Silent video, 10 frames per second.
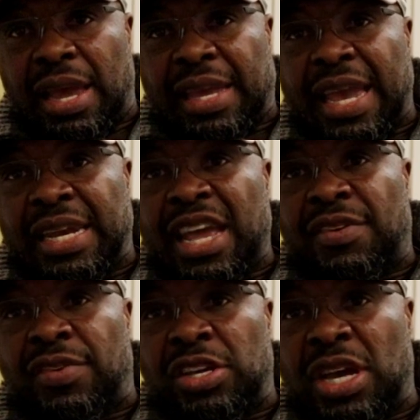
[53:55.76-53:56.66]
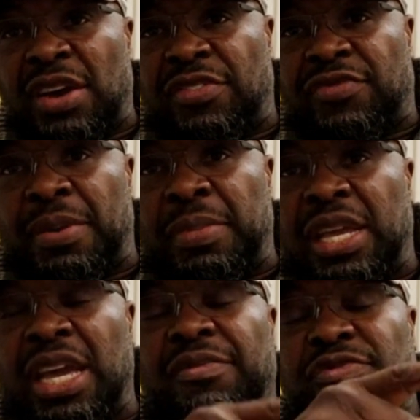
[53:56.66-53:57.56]
again, ever. You have a
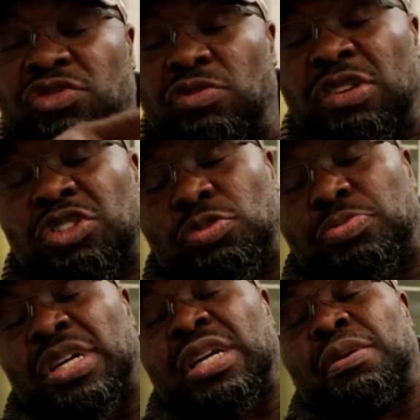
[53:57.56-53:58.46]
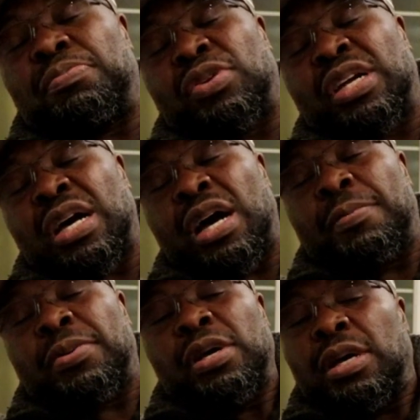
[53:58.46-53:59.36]
family. You have children to bring
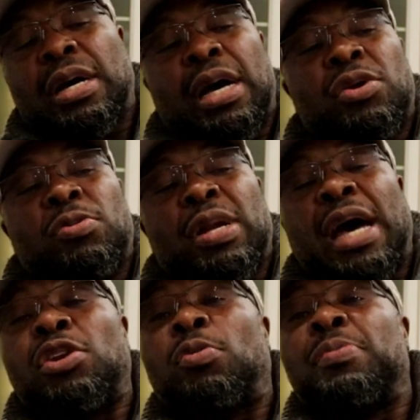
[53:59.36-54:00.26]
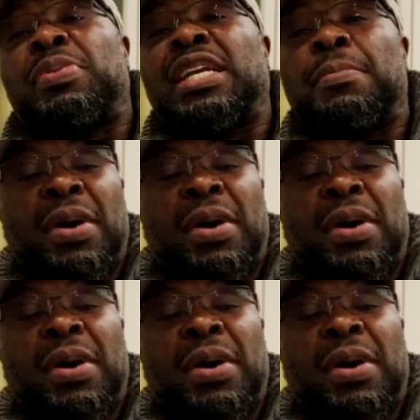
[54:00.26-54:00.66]
up. I don't want to be any